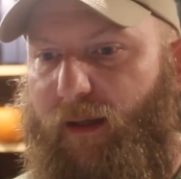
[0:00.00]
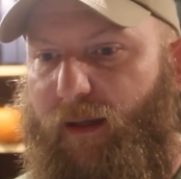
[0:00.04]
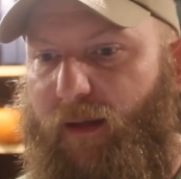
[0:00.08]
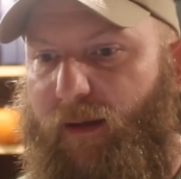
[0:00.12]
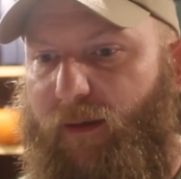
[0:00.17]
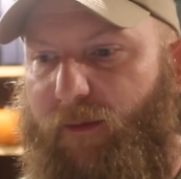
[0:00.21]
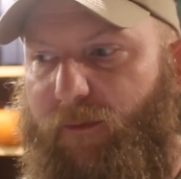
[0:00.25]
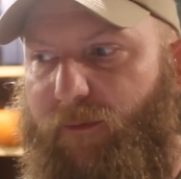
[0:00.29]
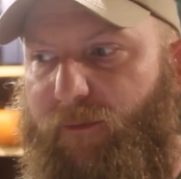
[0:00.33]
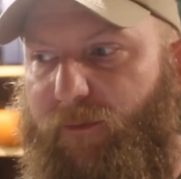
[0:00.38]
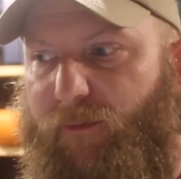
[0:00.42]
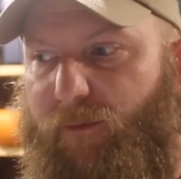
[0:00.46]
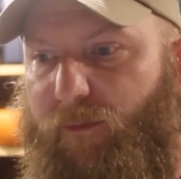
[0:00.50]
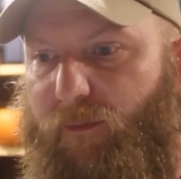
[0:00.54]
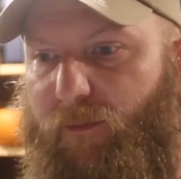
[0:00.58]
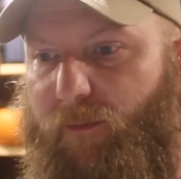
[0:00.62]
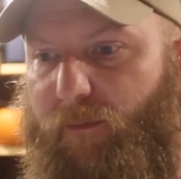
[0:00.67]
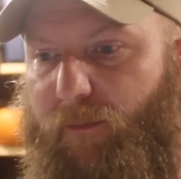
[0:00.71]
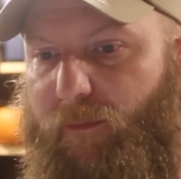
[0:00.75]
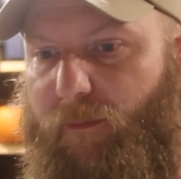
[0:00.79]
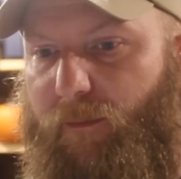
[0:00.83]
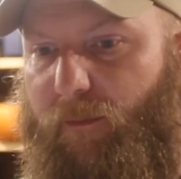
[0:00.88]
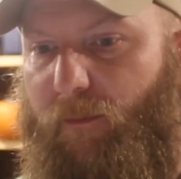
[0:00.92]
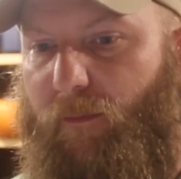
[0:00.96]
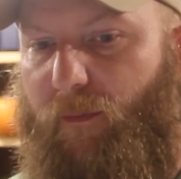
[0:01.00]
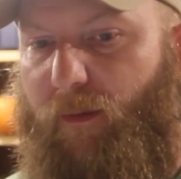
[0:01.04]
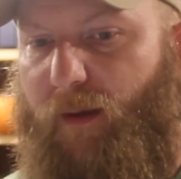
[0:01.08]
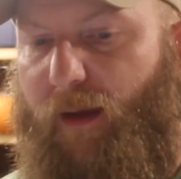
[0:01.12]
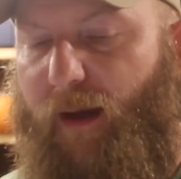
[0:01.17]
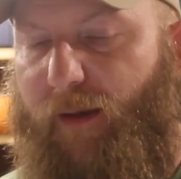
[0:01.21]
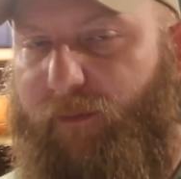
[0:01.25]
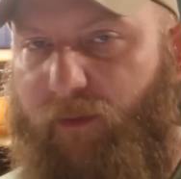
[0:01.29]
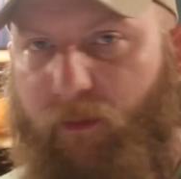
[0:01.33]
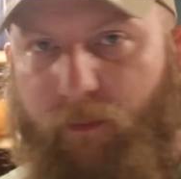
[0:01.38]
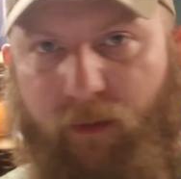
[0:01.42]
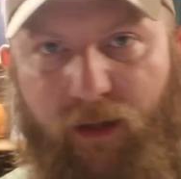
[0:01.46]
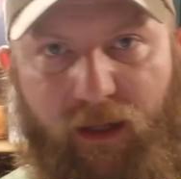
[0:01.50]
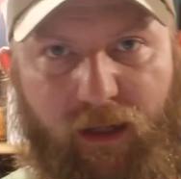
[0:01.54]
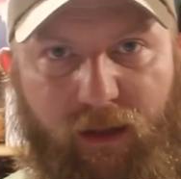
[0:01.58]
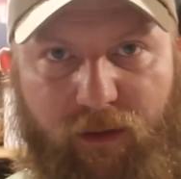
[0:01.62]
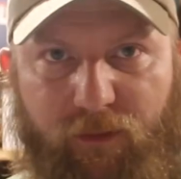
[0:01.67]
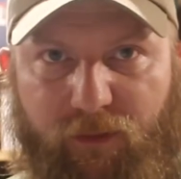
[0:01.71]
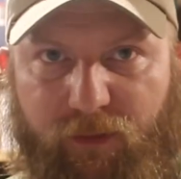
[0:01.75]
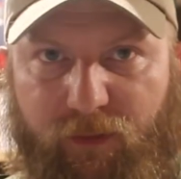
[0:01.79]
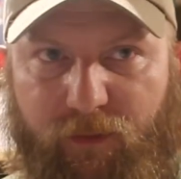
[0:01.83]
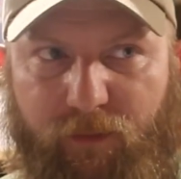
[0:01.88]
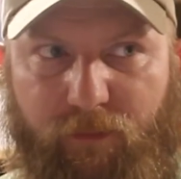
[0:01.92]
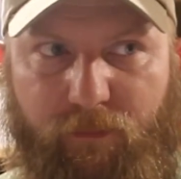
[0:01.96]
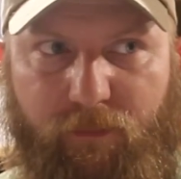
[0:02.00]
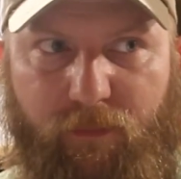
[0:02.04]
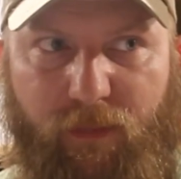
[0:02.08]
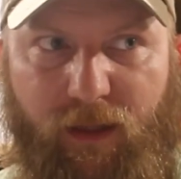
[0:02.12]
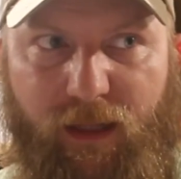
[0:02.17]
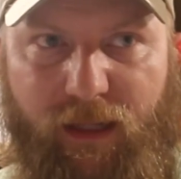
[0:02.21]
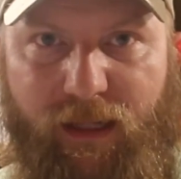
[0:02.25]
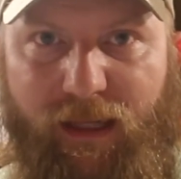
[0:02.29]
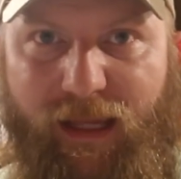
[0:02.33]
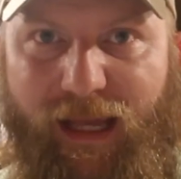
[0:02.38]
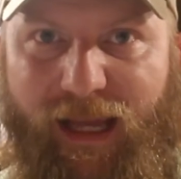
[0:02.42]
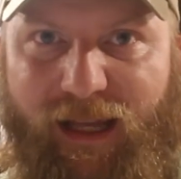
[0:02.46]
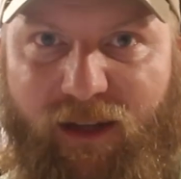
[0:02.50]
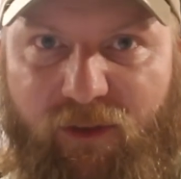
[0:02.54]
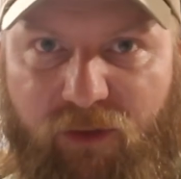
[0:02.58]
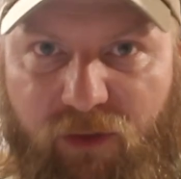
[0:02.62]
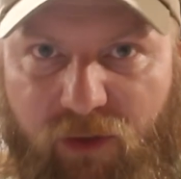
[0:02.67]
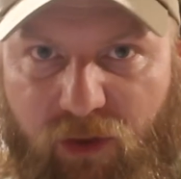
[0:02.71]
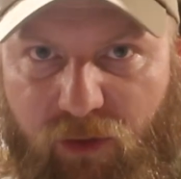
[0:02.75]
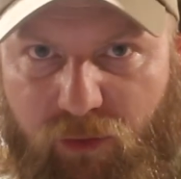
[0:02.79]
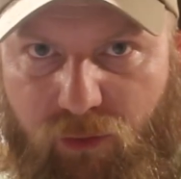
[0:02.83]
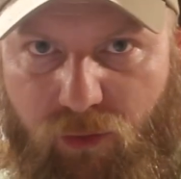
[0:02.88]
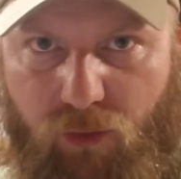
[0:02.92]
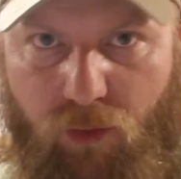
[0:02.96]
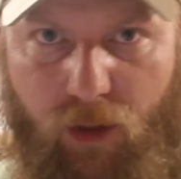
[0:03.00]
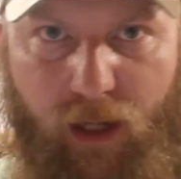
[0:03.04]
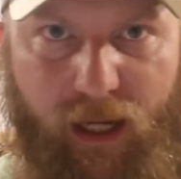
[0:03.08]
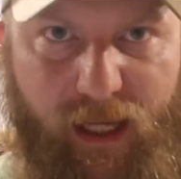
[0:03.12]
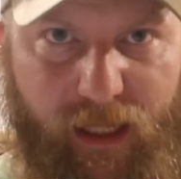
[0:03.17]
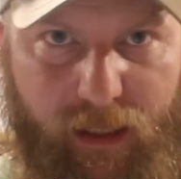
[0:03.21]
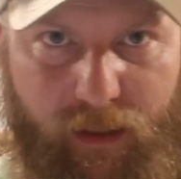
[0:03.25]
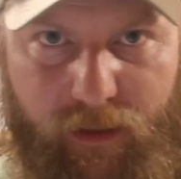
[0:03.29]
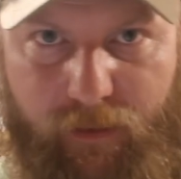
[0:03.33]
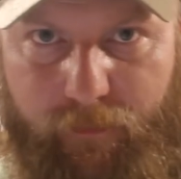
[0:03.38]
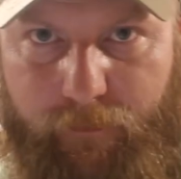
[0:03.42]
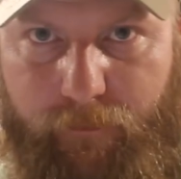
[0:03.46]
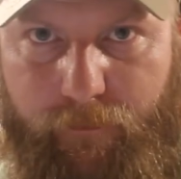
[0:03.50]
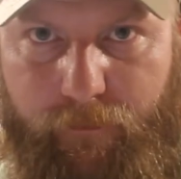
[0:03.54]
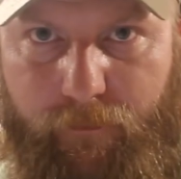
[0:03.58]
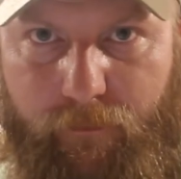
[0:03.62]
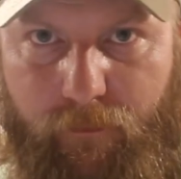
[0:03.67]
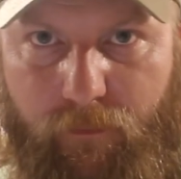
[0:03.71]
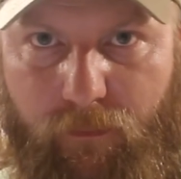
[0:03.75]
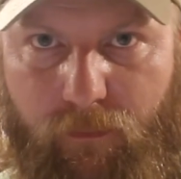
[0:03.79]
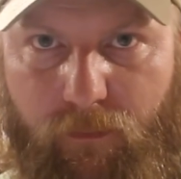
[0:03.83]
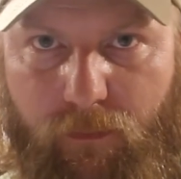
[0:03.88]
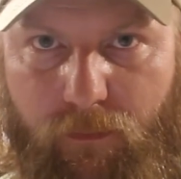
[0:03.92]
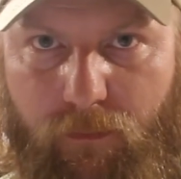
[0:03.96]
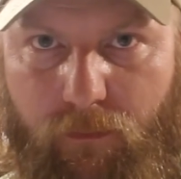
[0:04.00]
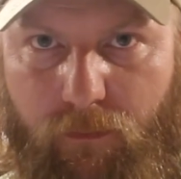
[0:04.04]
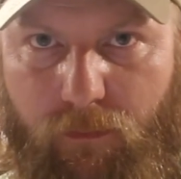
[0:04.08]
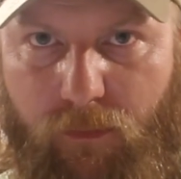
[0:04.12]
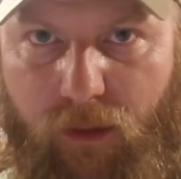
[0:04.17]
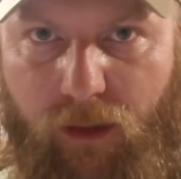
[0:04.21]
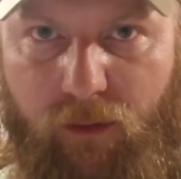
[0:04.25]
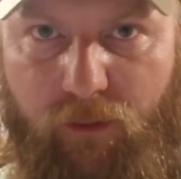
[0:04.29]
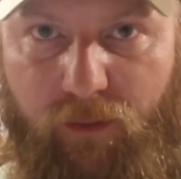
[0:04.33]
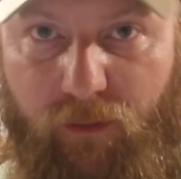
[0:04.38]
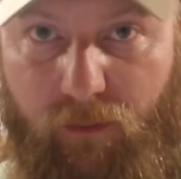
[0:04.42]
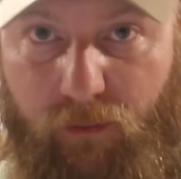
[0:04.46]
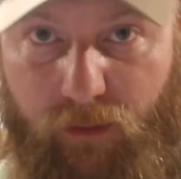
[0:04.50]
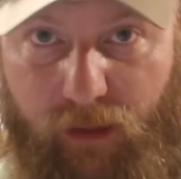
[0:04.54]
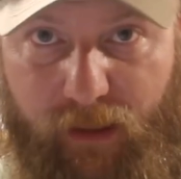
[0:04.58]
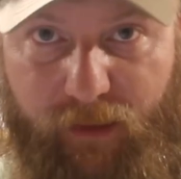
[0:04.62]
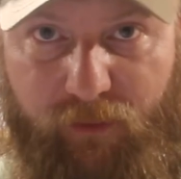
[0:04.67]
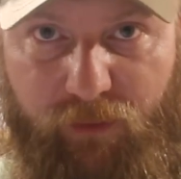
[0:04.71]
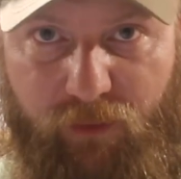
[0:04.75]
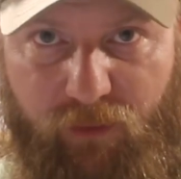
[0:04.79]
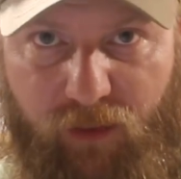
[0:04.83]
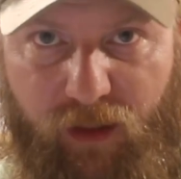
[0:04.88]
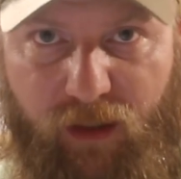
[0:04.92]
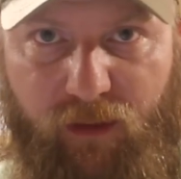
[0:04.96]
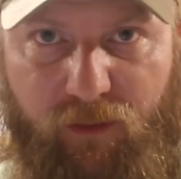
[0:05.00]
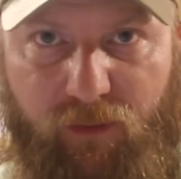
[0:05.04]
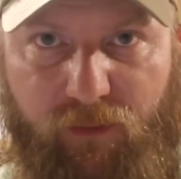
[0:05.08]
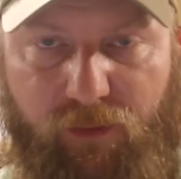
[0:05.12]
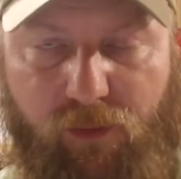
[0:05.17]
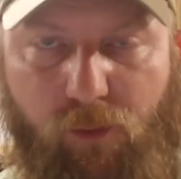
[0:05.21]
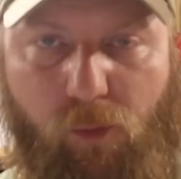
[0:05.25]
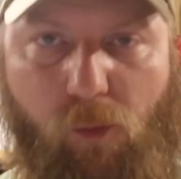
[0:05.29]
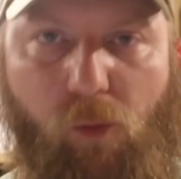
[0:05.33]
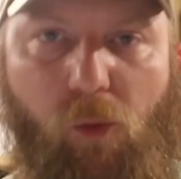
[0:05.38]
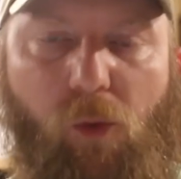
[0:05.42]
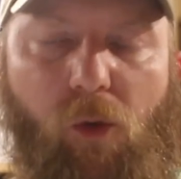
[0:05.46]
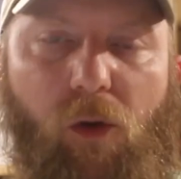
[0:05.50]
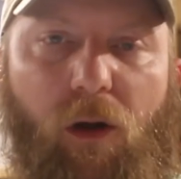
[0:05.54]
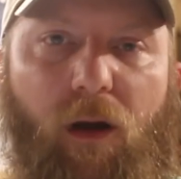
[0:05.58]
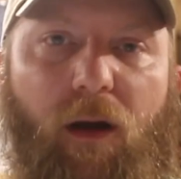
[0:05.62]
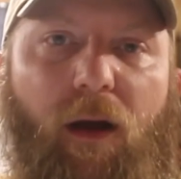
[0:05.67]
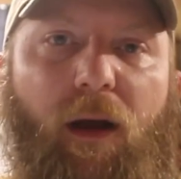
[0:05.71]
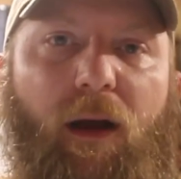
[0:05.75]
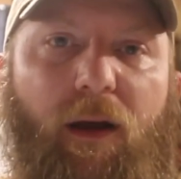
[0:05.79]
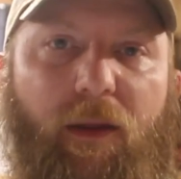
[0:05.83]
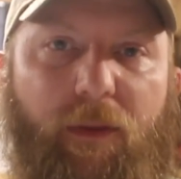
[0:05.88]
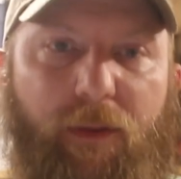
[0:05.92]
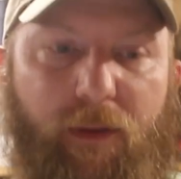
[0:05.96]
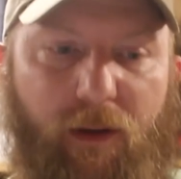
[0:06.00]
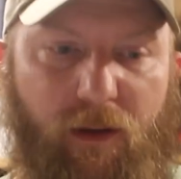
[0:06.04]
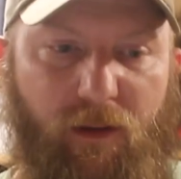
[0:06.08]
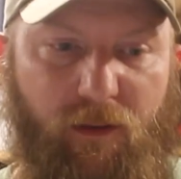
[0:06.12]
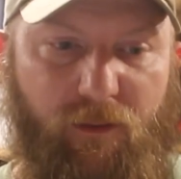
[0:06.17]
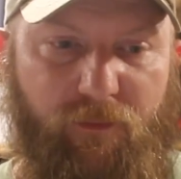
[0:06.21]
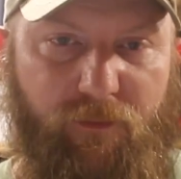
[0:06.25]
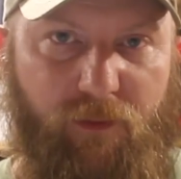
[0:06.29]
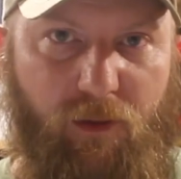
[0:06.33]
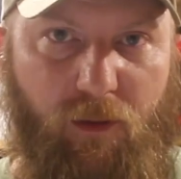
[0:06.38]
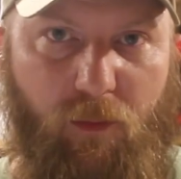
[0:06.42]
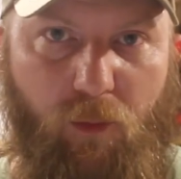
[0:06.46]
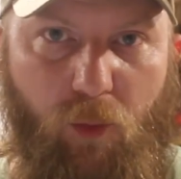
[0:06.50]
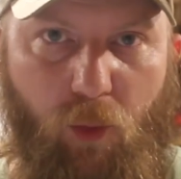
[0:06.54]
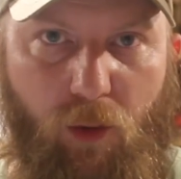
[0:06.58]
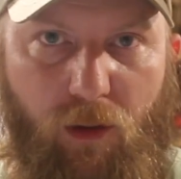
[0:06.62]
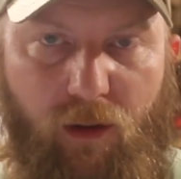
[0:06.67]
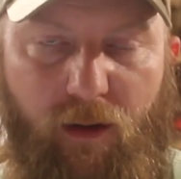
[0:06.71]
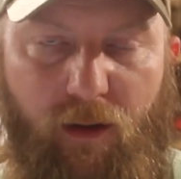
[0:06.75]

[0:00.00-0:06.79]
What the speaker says: If everybody's engaged in trade, there's less chance of a war. They're going to feel more